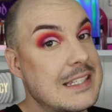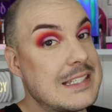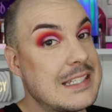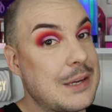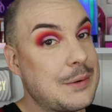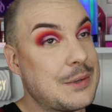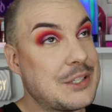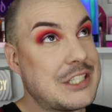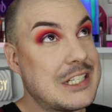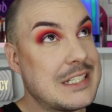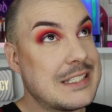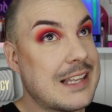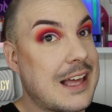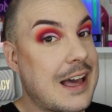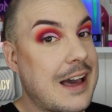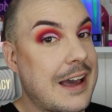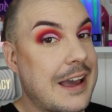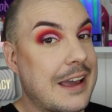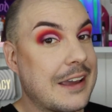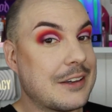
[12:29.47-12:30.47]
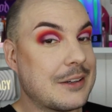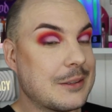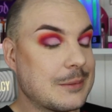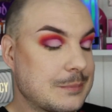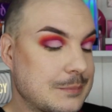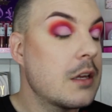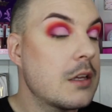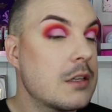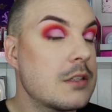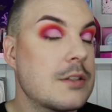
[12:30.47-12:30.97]
see what she's like.
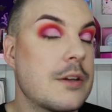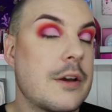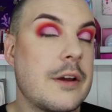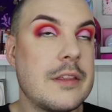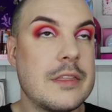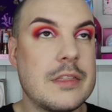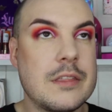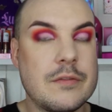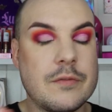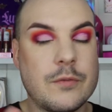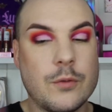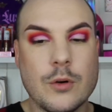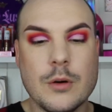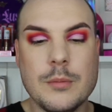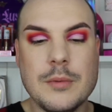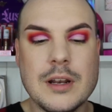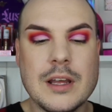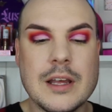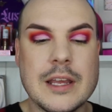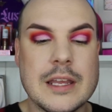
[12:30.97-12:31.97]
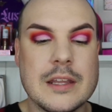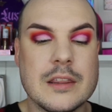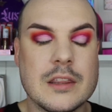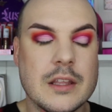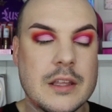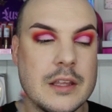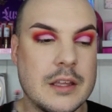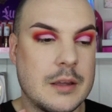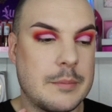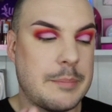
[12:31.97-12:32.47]
So the formula in
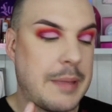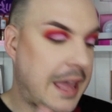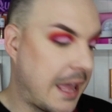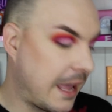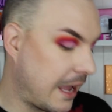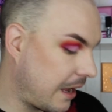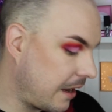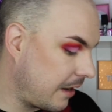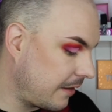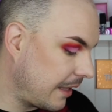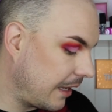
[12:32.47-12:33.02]
the pan,